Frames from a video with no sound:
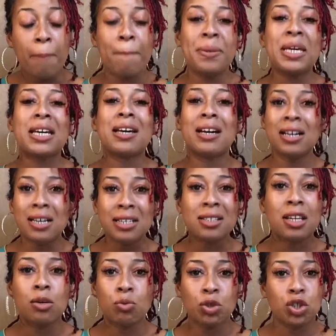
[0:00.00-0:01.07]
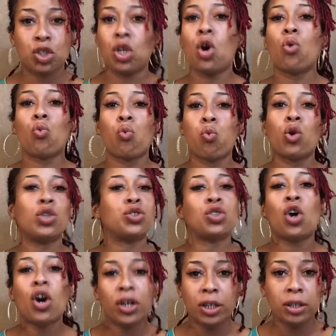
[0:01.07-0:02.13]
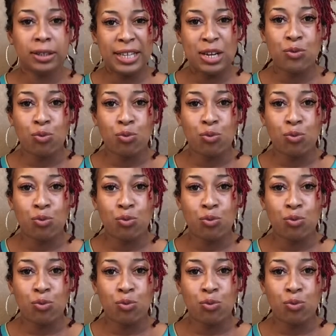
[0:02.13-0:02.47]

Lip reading: because he was so retardedly